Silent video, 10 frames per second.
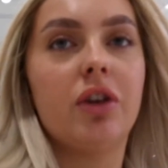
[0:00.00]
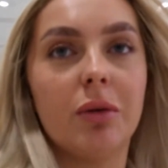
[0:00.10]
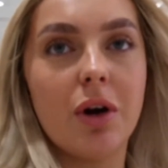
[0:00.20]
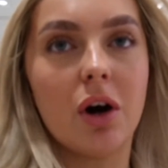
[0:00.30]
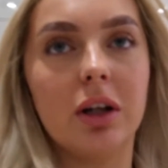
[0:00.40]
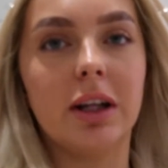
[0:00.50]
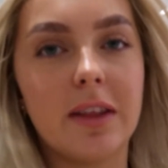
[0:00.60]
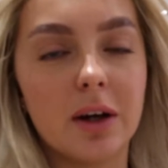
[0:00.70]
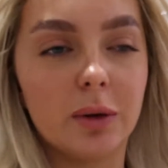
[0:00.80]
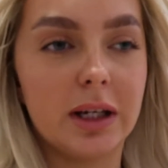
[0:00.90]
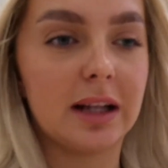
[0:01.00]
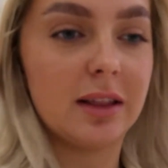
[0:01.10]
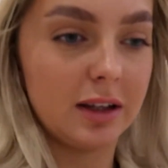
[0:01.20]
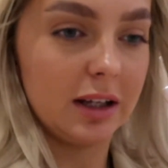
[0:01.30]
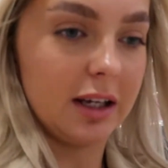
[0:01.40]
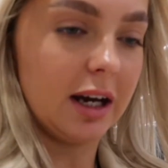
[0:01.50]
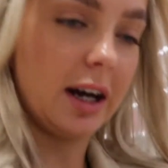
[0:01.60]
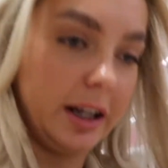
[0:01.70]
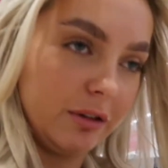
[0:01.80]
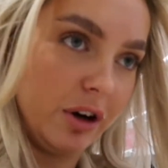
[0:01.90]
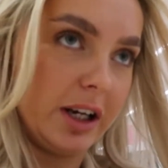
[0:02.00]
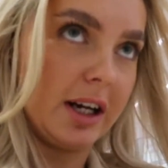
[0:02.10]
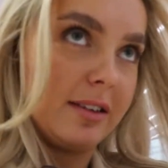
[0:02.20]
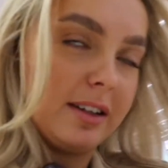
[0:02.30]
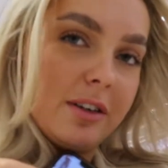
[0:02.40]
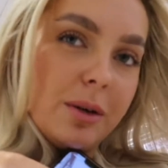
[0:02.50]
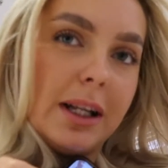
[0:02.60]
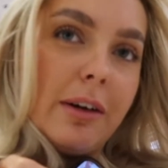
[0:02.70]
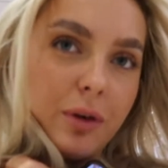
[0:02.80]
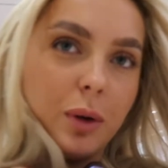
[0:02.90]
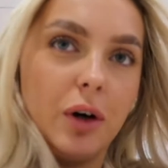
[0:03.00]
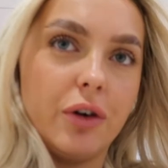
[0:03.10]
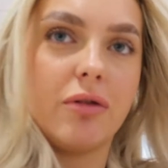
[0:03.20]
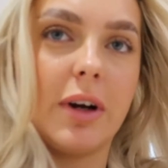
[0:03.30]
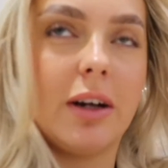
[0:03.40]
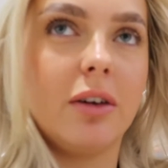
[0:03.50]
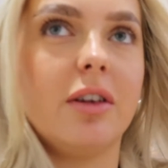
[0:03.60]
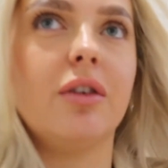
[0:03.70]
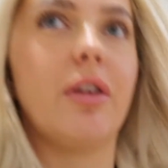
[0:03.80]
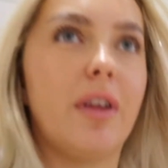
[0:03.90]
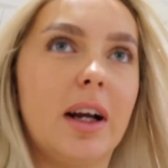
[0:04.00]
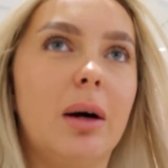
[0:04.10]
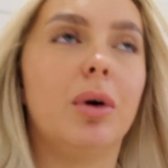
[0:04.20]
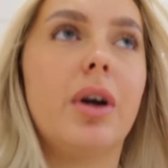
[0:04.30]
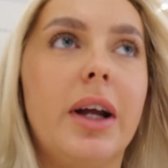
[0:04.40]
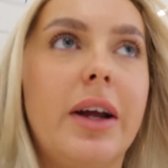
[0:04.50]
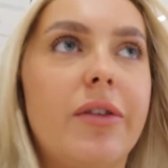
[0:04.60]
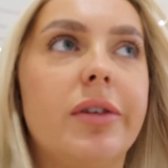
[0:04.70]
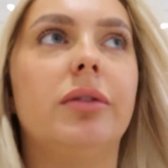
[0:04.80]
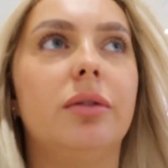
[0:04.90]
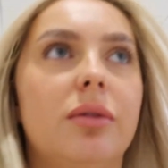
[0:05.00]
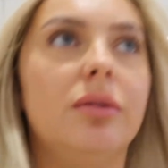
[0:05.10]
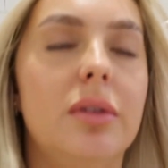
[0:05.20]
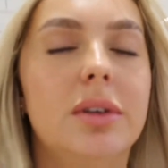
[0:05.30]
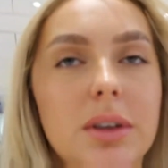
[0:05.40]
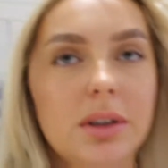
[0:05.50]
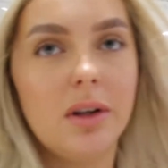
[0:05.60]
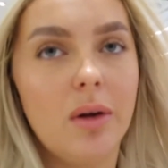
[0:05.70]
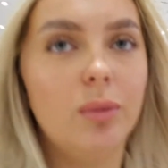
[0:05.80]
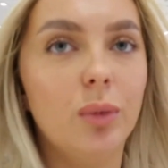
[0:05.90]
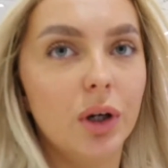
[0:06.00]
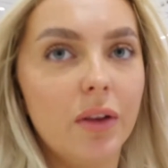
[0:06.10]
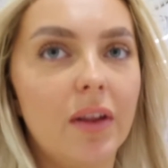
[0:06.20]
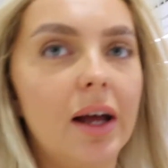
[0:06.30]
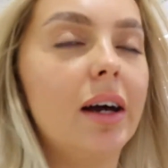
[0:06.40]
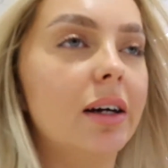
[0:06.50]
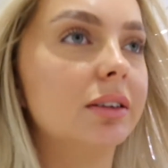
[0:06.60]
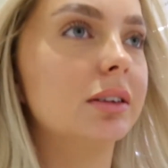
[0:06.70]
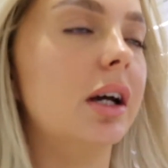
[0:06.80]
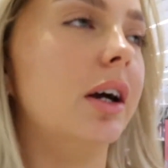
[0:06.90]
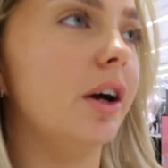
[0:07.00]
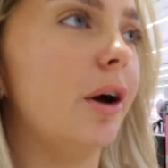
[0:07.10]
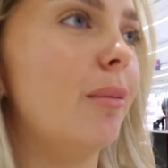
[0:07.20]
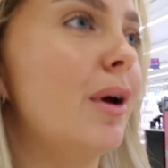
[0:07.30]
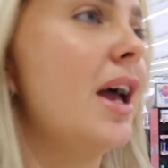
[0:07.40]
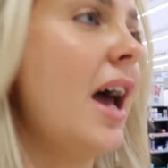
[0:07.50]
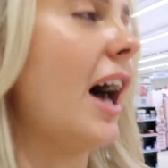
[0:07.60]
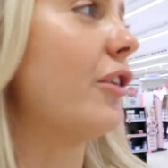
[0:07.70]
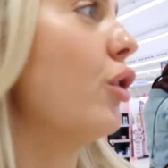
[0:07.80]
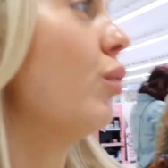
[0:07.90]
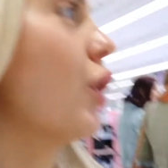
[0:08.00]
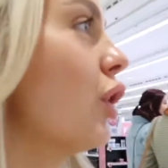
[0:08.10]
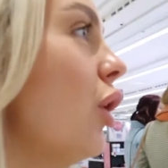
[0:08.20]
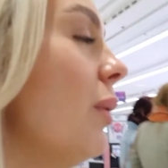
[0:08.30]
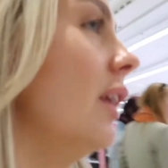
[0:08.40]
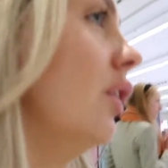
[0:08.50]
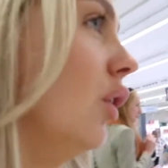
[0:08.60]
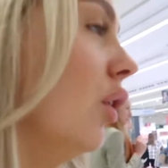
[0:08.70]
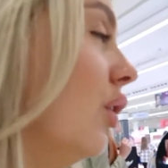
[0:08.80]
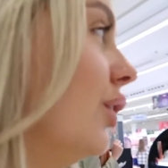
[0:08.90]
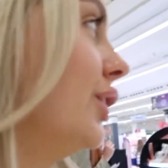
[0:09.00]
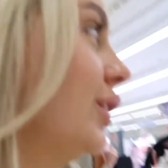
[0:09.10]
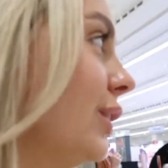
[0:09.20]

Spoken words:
So annoyingly, they only had the hyaluronic acid, so I'll have to order it because the other thing I wanted weren't there. I do want to go in Lush